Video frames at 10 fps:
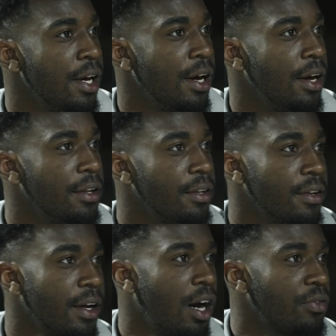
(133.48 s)
And
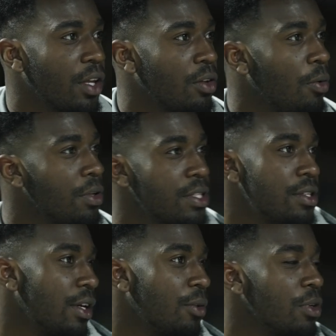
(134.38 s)

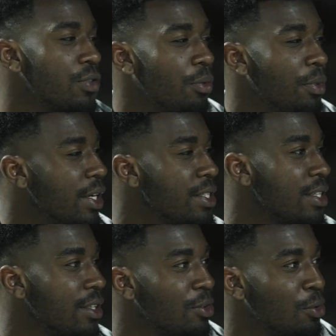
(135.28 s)
afterwards, it was for me
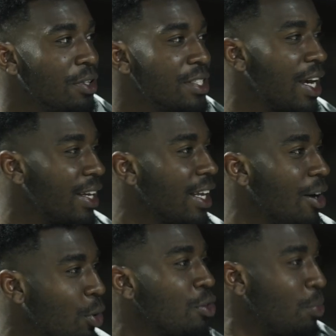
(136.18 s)
easy to decide that I
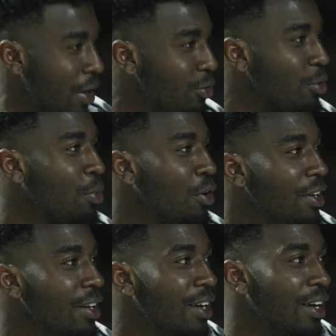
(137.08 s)
want to play football
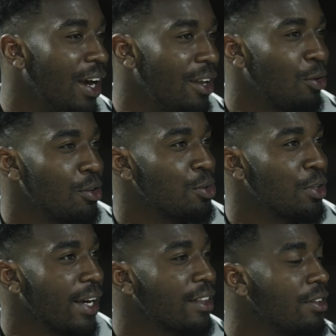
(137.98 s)
and also
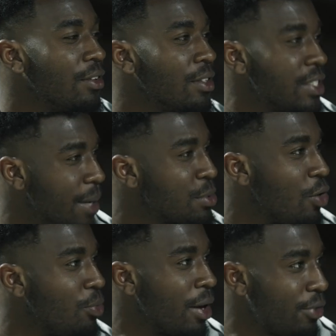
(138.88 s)
take the steps
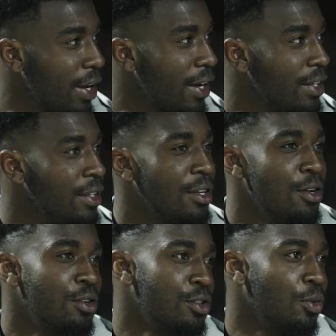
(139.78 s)
of my father.
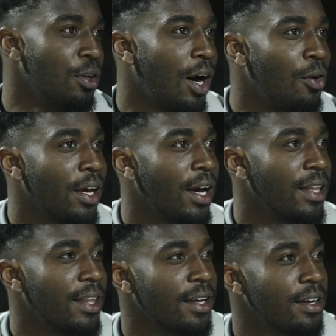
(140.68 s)
So now, yeah, I
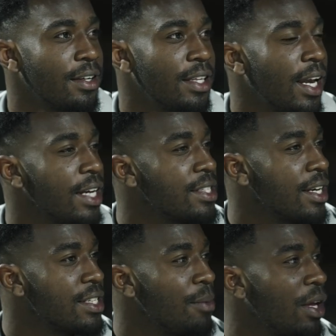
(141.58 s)
think in the last
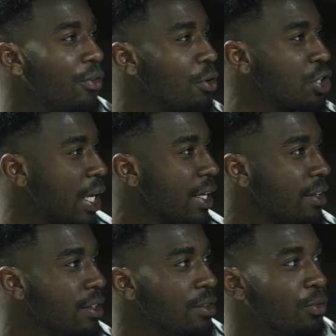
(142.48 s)
years I played for
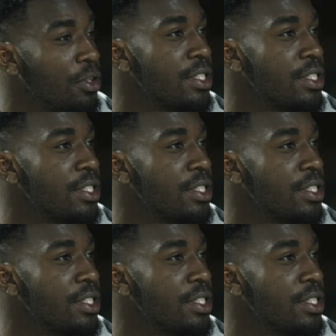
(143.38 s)
Schalke for